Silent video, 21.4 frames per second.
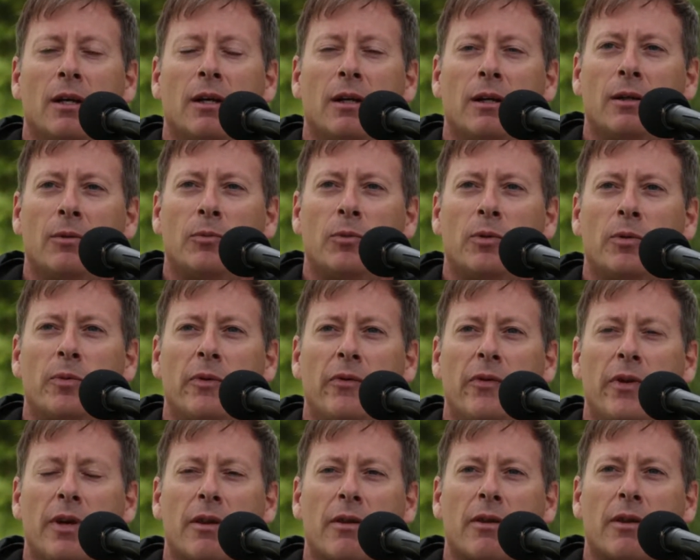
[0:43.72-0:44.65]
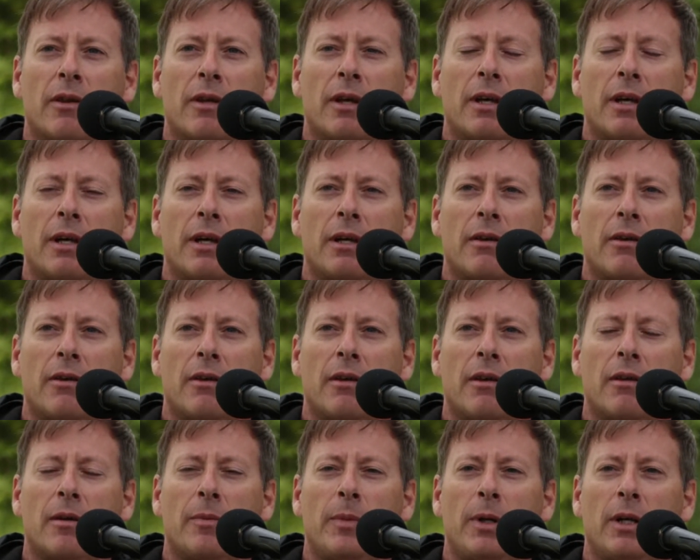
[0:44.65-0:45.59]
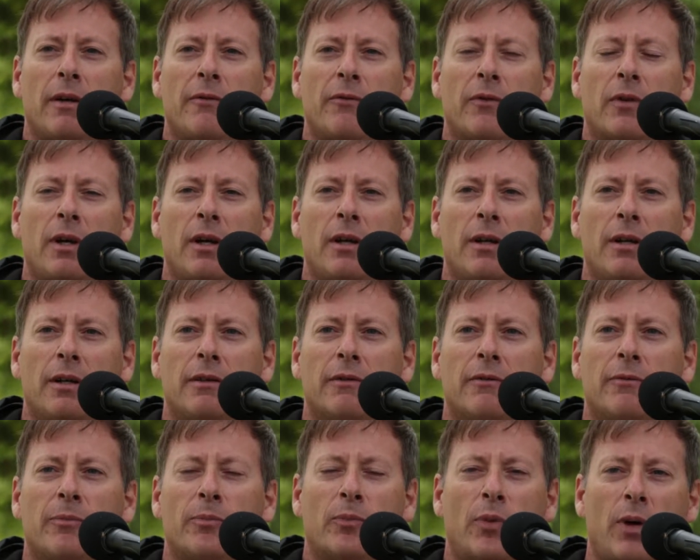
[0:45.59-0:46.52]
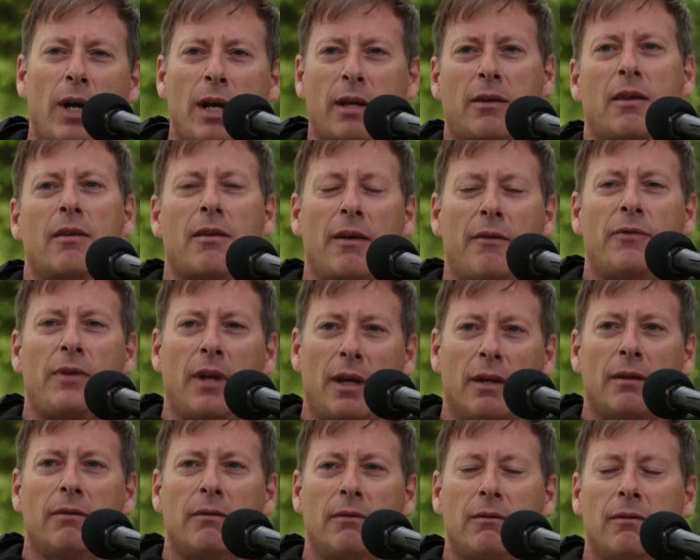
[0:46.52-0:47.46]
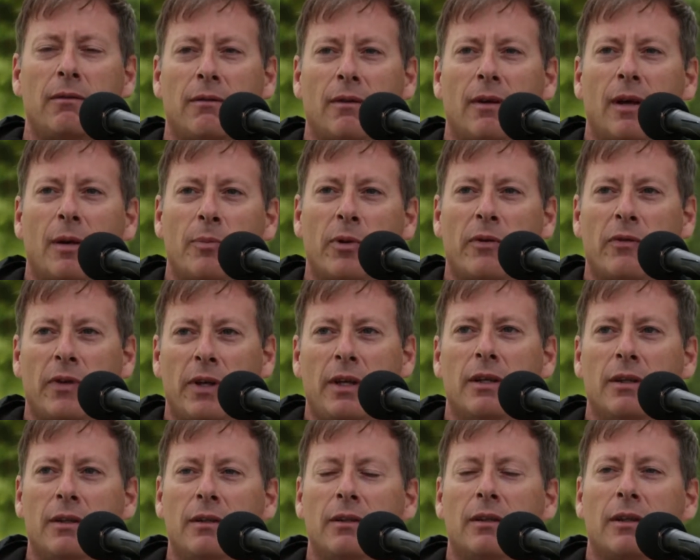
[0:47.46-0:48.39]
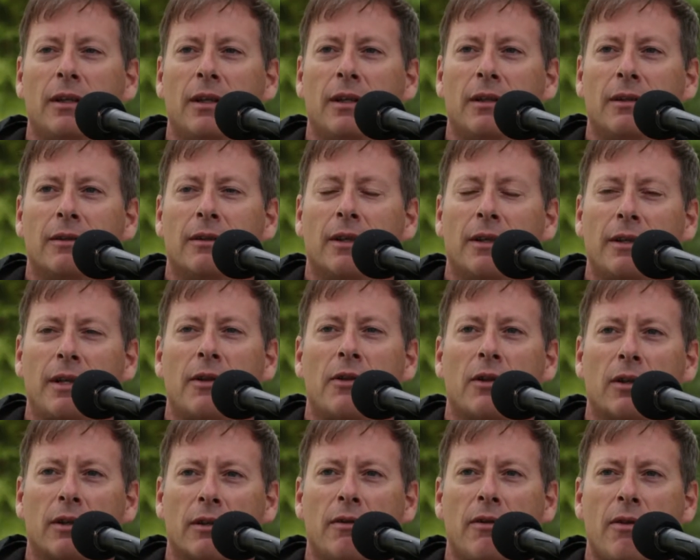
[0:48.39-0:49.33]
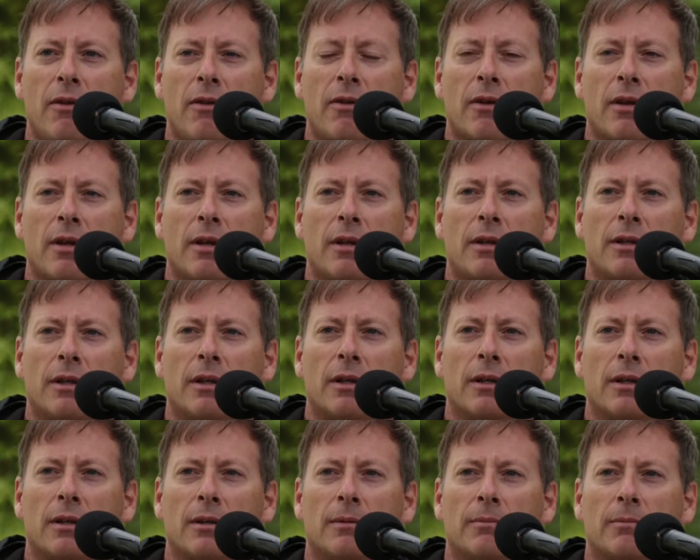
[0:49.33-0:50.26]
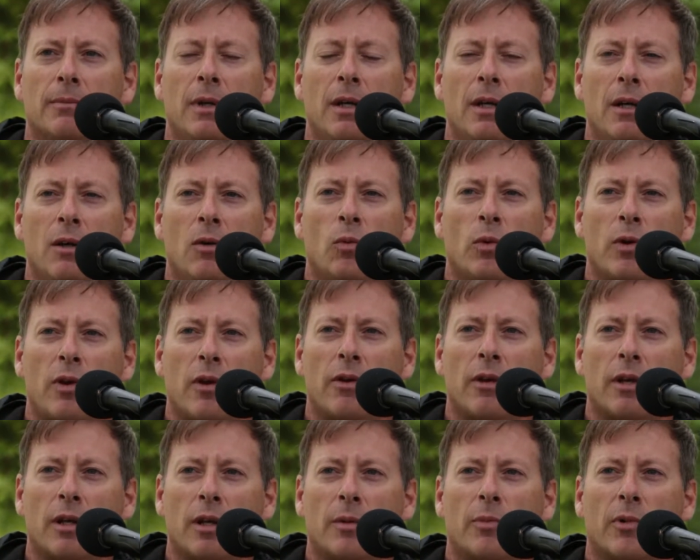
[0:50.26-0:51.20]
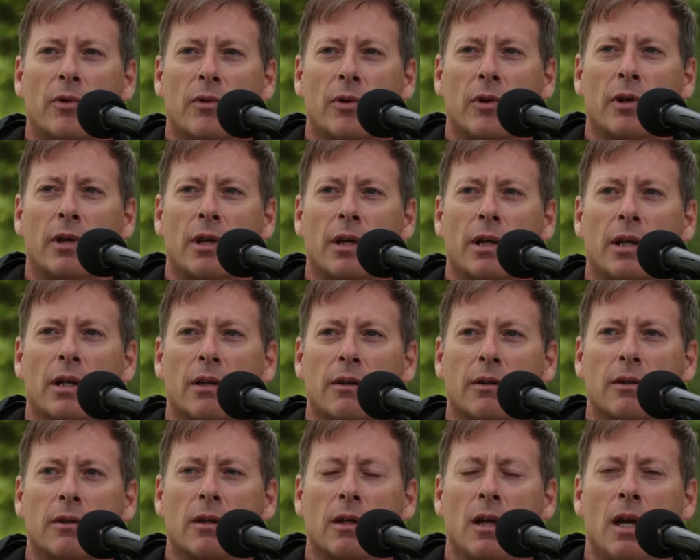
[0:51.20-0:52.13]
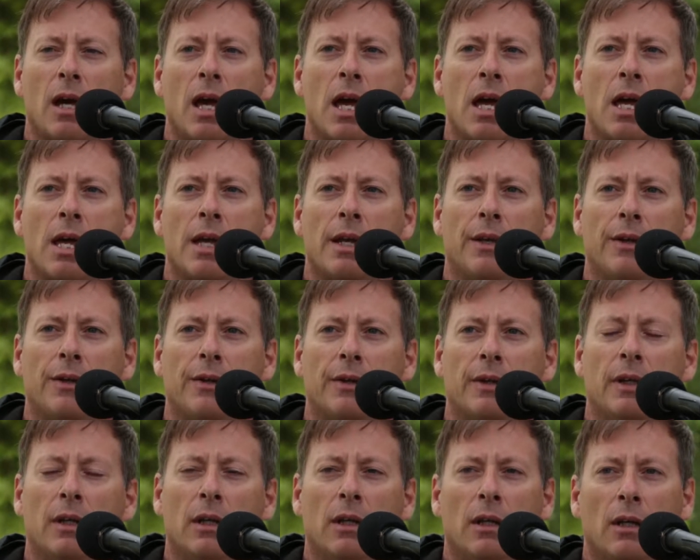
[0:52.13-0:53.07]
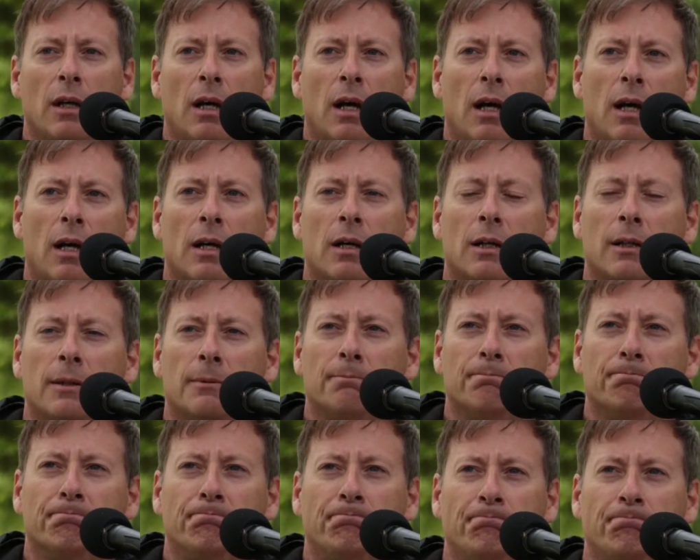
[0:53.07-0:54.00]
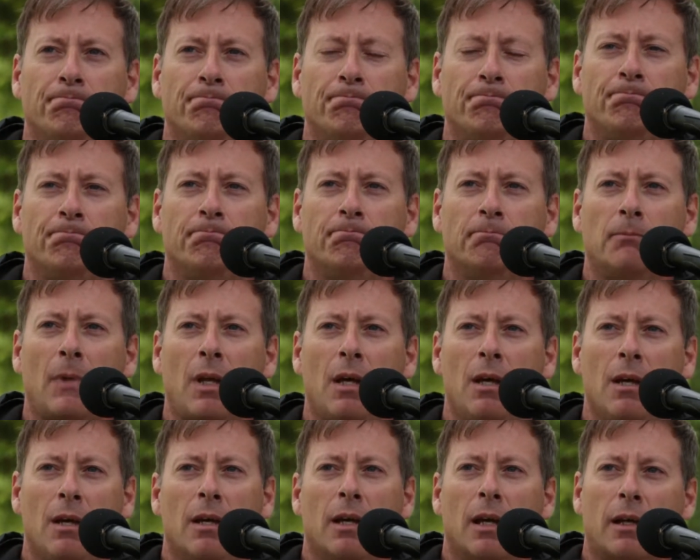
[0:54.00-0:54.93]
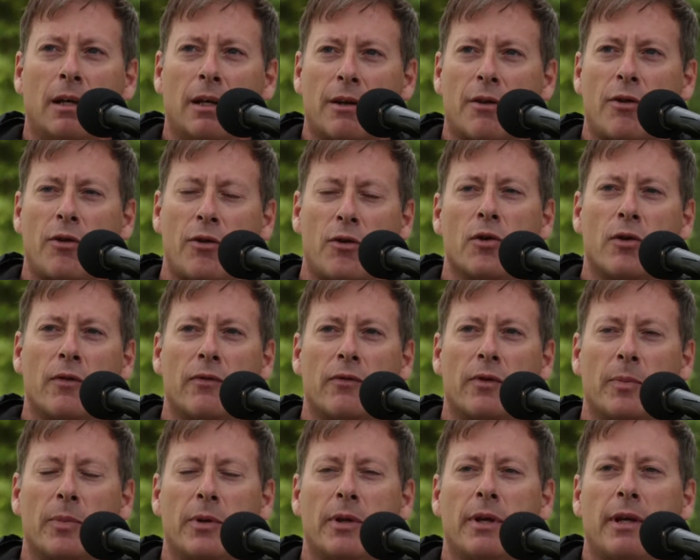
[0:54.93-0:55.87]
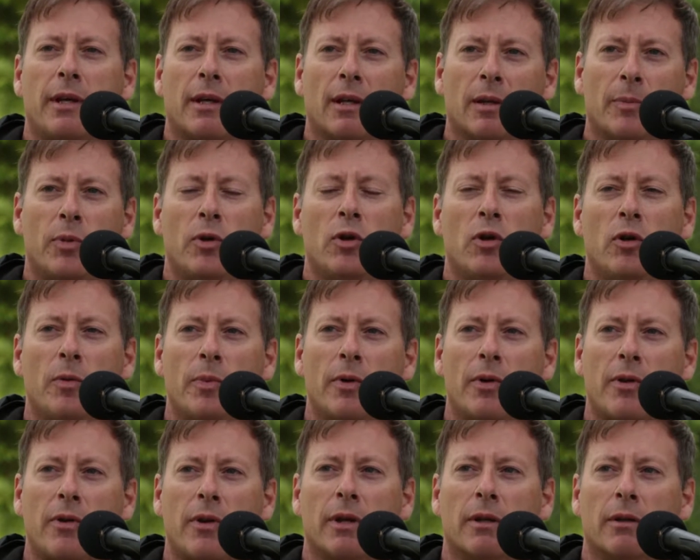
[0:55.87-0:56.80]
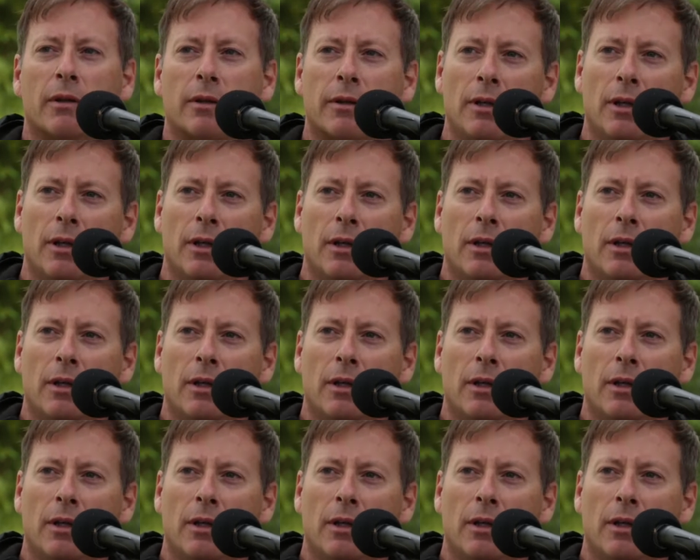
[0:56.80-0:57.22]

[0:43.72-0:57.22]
with pavilions in gardens is. I mean, I've kind of practiced. I've done a pavilion in the Netherlands, and which is in a Baroque garden, and it kind of served a particular purpose, and